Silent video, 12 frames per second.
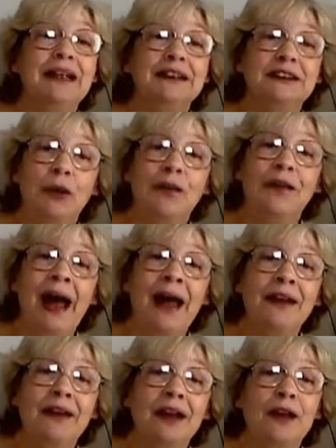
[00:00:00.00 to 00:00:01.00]
So
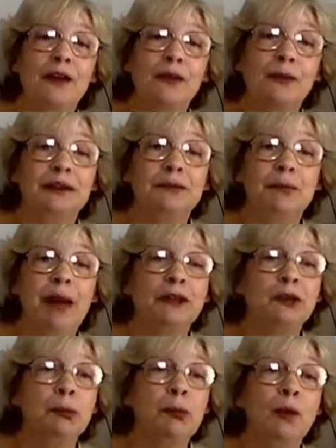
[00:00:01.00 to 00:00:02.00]
that, through his
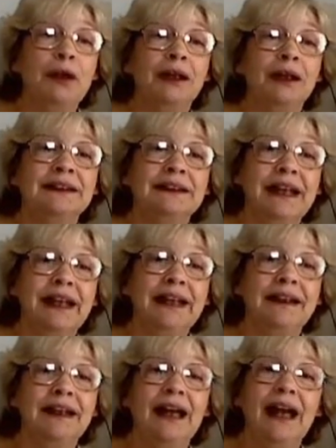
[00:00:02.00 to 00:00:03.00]
matrimonial estate,